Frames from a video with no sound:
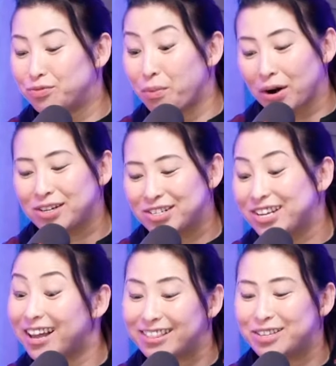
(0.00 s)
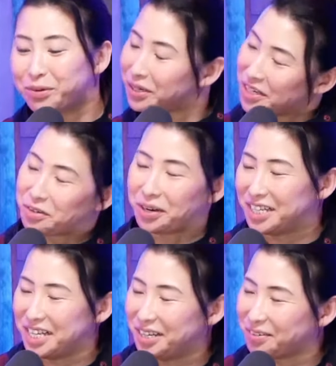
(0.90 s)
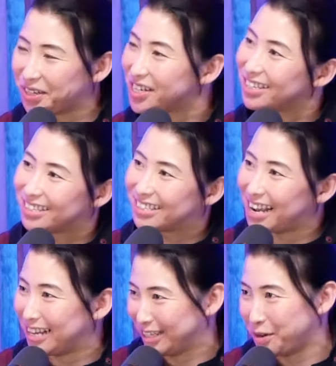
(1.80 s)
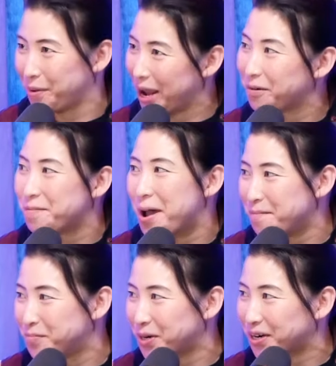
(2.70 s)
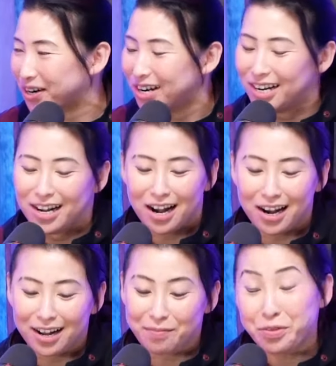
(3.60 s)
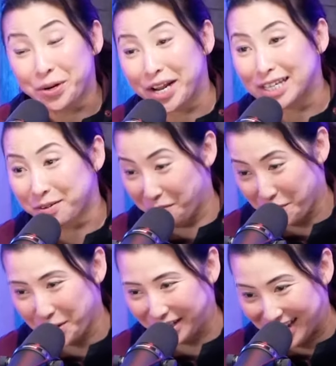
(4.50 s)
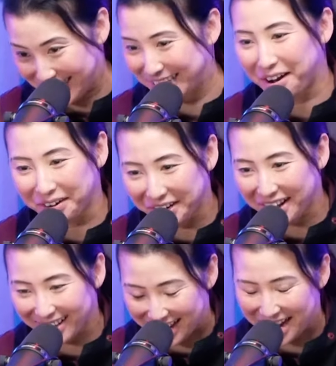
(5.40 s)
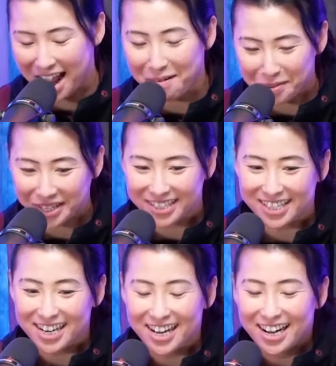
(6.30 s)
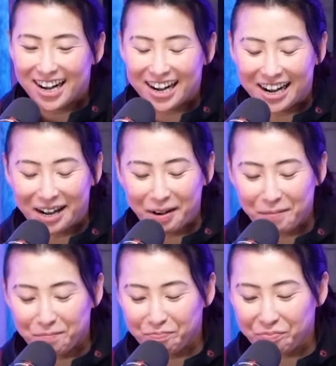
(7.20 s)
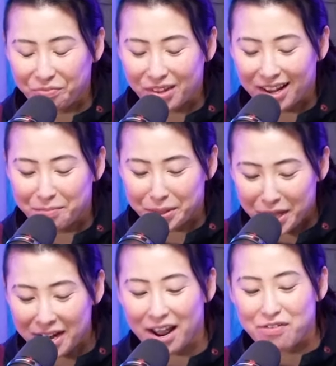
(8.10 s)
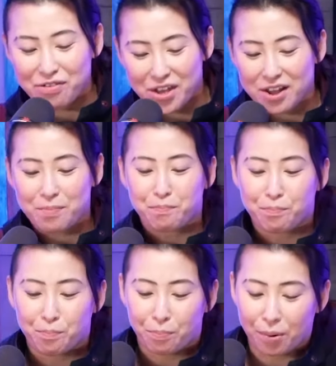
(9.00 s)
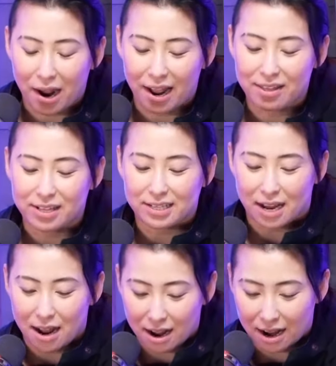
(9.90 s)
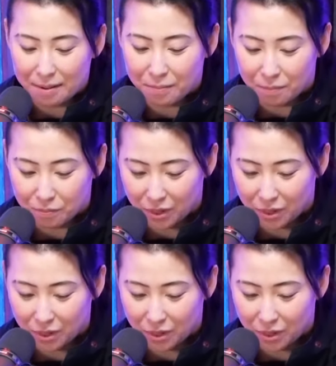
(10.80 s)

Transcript: March 10th, 2020, which is, as you may remember, 3 days before lockdown in LA happened. But then I think by the time,